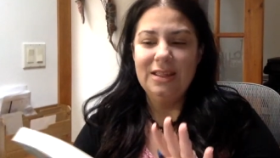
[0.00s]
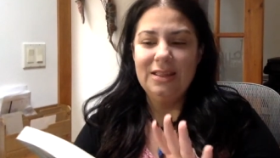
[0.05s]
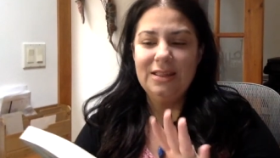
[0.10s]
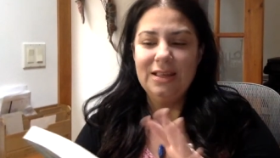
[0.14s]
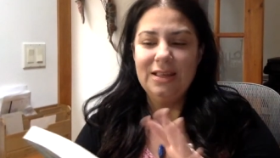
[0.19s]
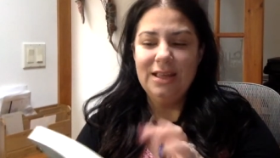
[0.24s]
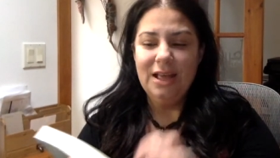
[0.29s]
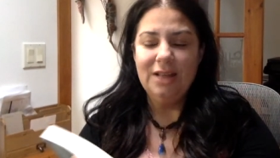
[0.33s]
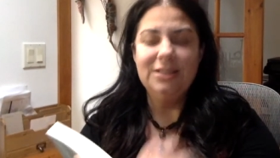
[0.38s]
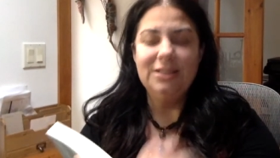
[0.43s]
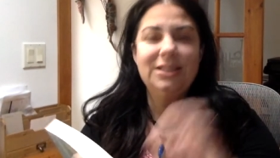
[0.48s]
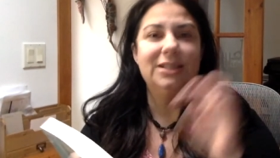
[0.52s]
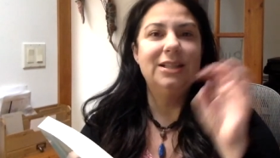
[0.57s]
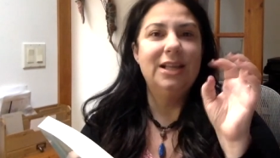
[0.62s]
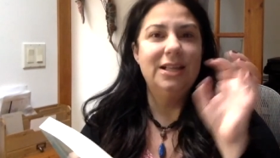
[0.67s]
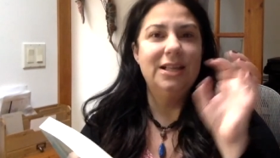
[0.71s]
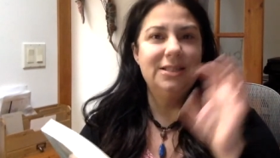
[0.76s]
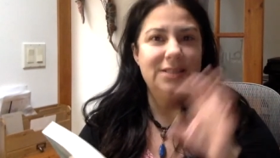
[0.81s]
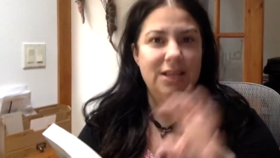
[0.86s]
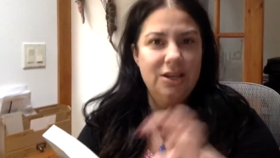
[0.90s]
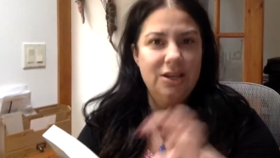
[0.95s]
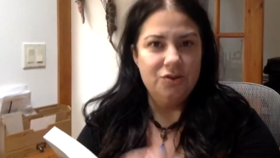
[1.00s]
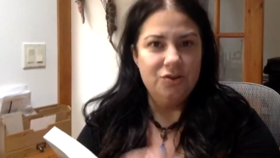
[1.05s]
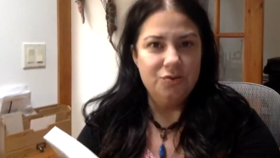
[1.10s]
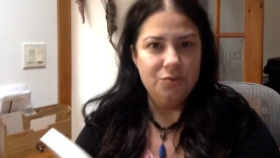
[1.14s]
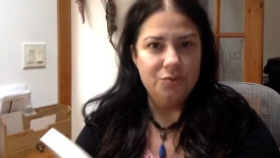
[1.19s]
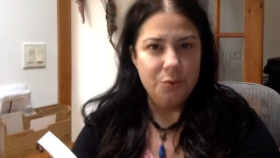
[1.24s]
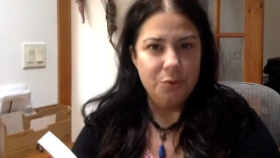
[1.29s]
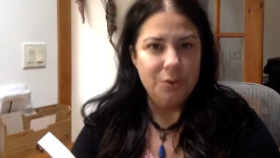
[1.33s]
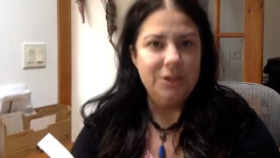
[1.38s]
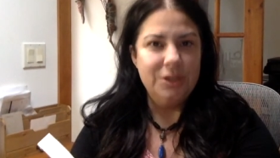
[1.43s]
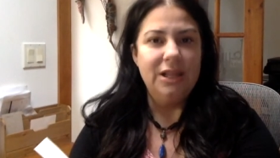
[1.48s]
The Celtic lens and
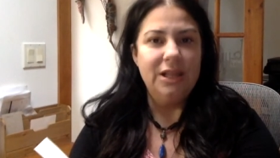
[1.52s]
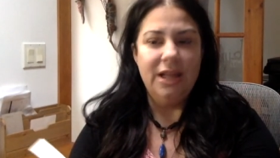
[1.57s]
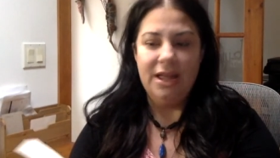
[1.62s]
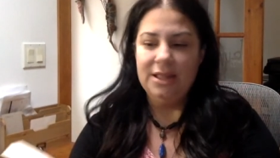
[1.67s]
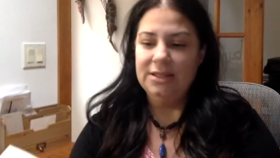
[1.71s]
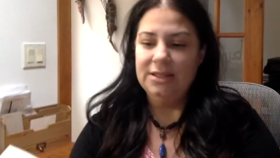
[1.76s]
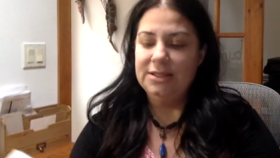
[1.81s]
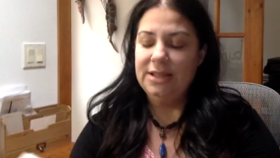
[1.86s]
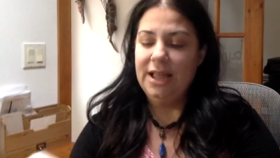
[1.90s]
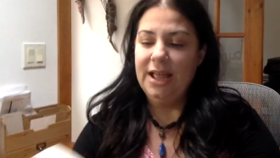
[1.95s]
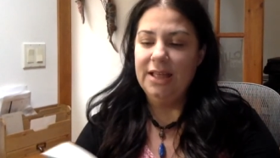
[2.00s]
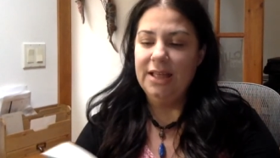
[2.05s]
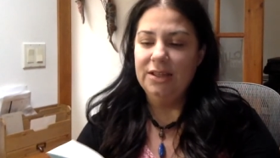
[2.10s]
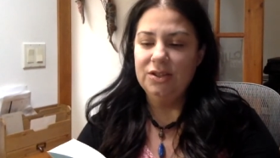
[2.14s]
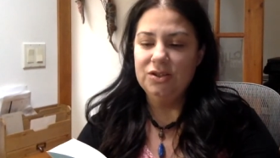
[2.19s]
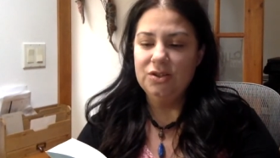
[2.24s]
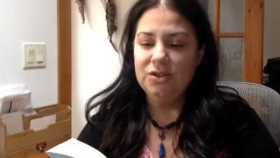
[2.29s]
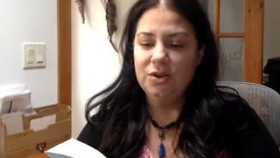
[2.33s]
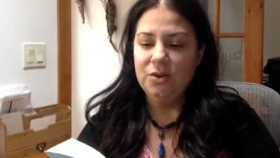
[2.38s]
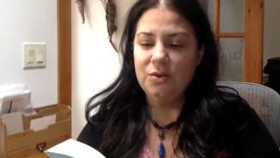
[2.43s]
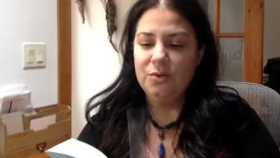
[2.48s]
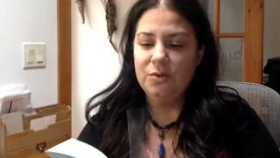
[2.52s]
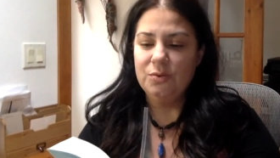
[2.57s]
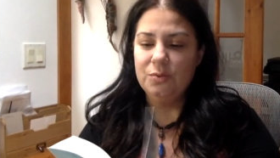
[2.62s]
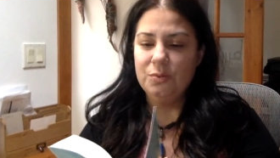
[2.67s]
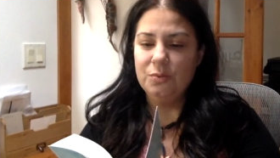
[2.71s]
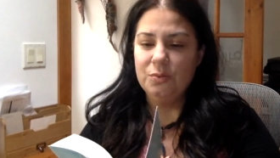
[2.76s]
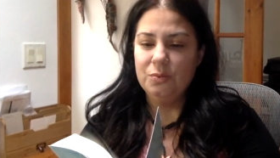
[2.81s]
Druid lens. And so